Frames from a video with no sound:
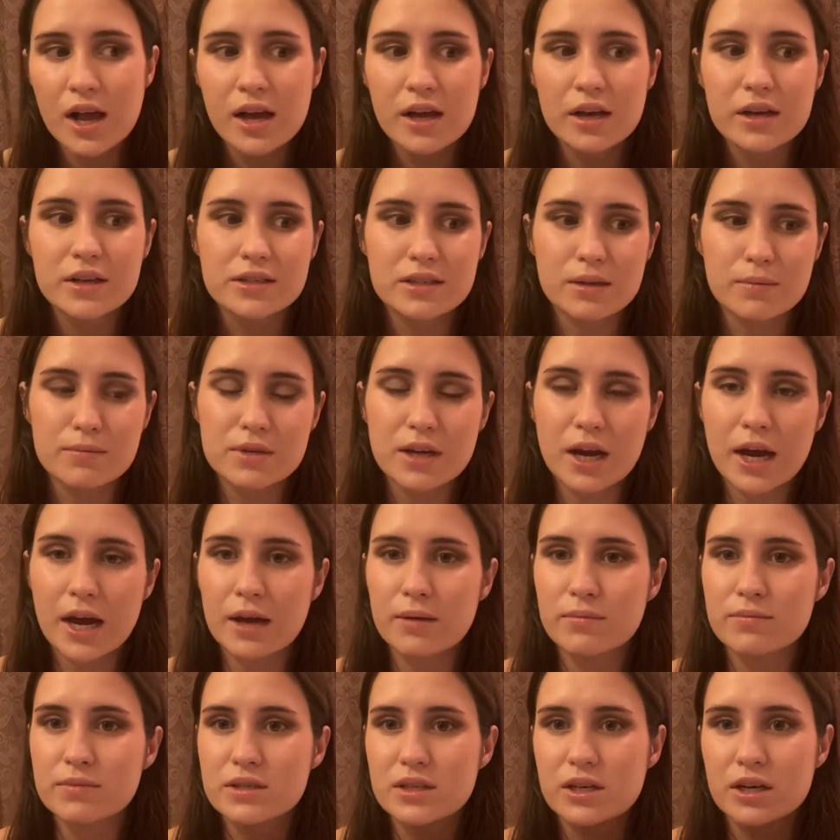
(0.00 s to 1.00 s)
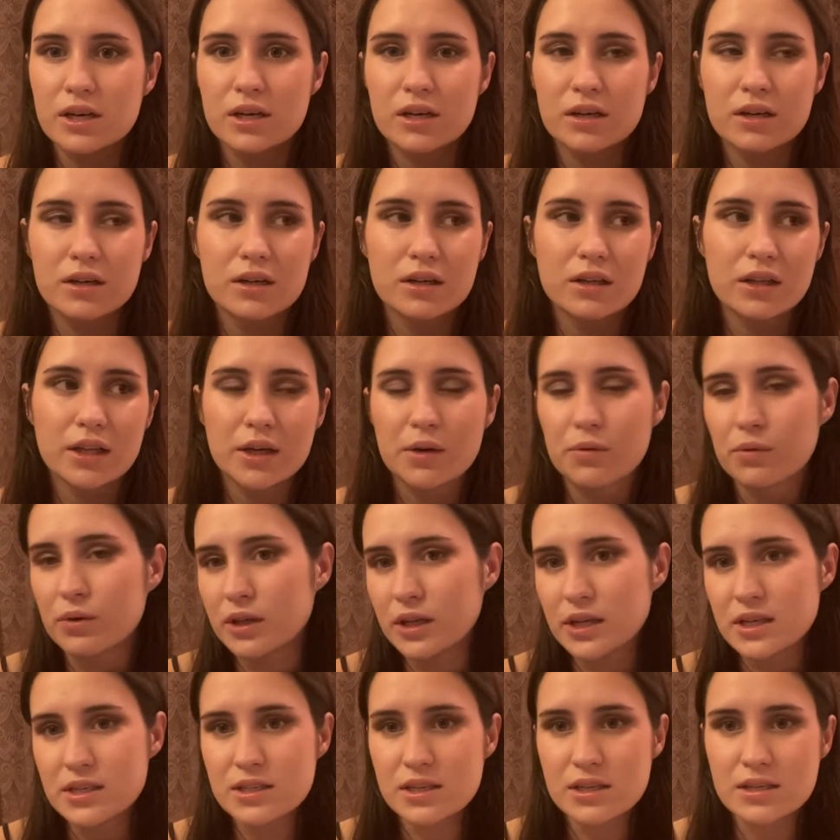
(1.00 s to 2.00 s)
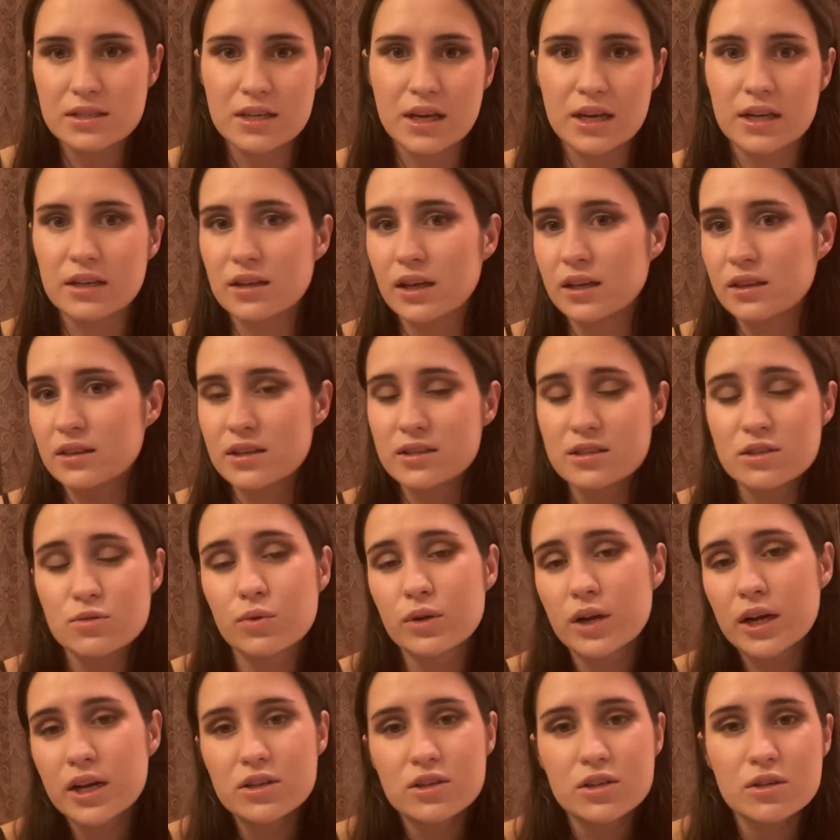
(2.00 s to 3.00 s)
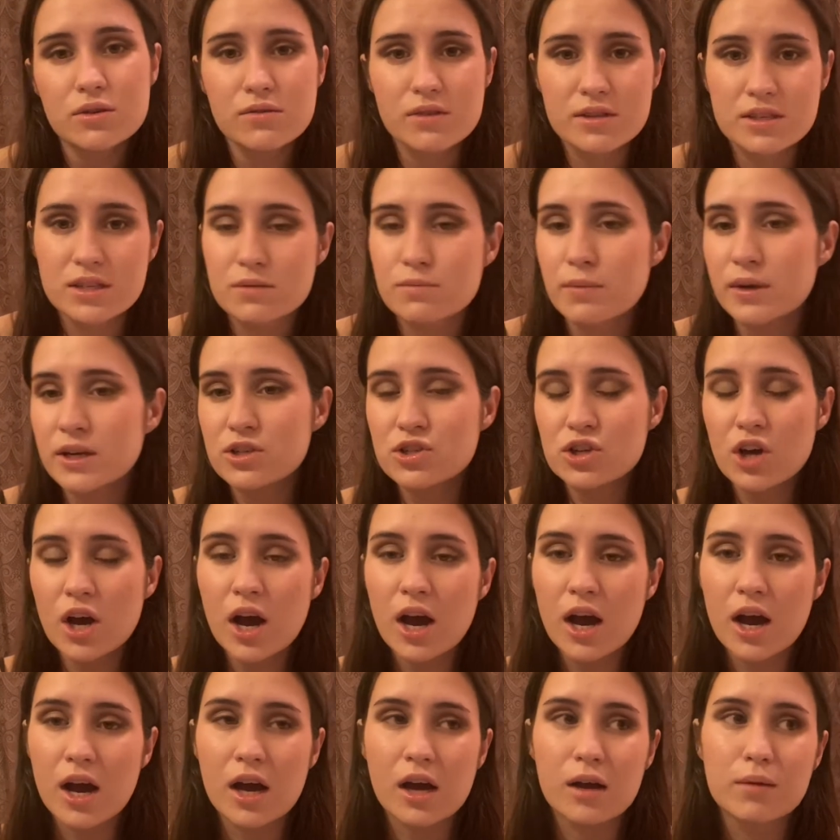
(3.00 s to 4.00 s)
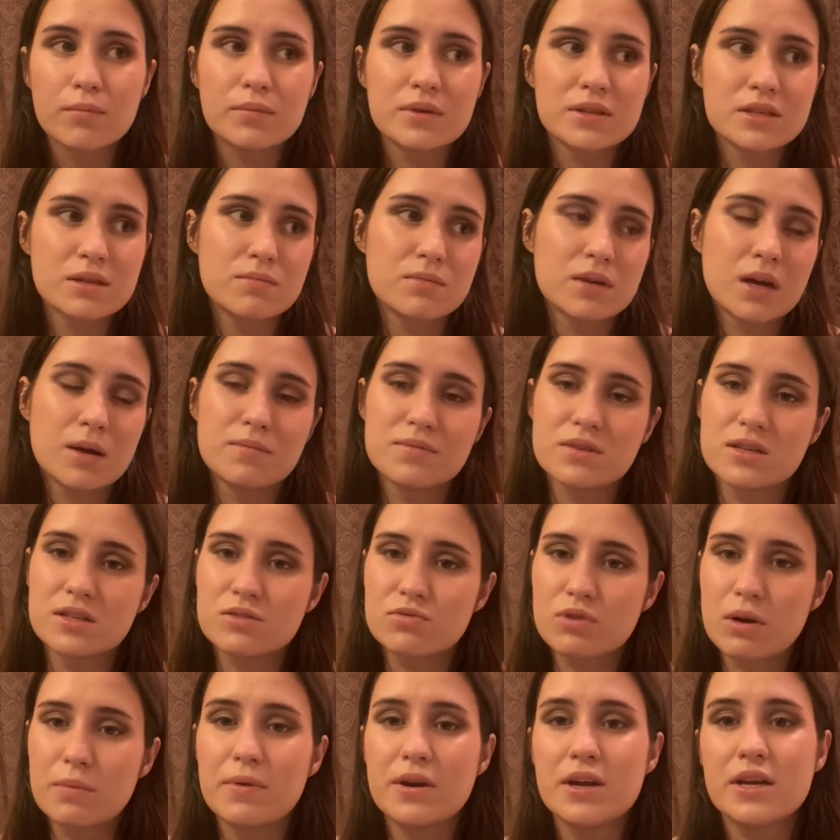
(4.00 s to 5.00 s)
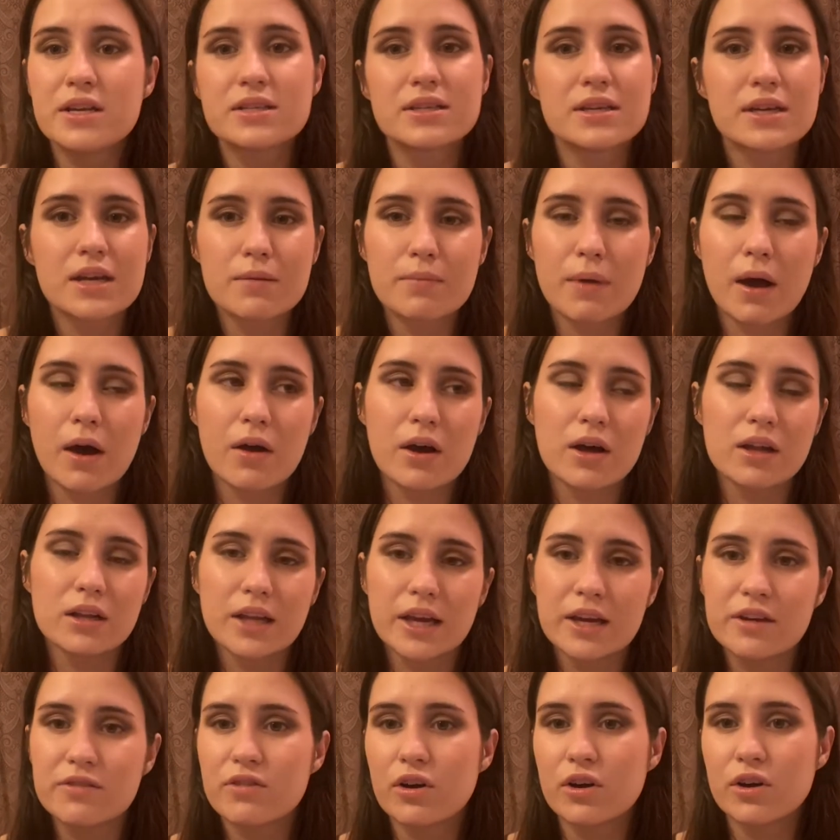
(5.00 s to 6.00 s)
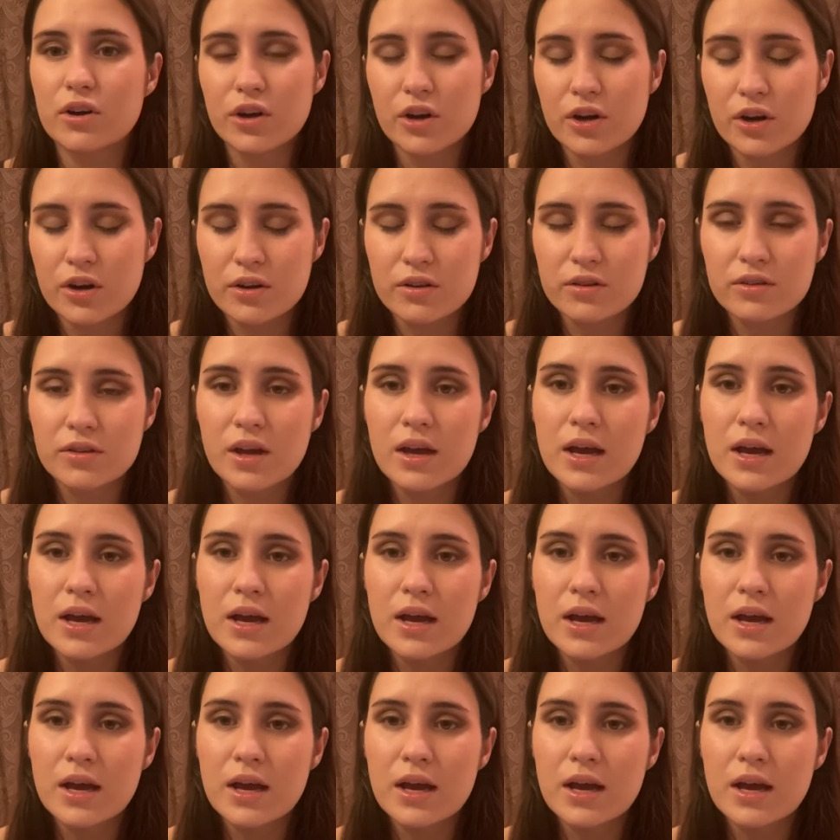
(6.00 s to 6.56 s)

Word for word: Sometimes they're like really succinct, like, this is what I do, this is my job. Sometimes it's reminiscing about a life on earth.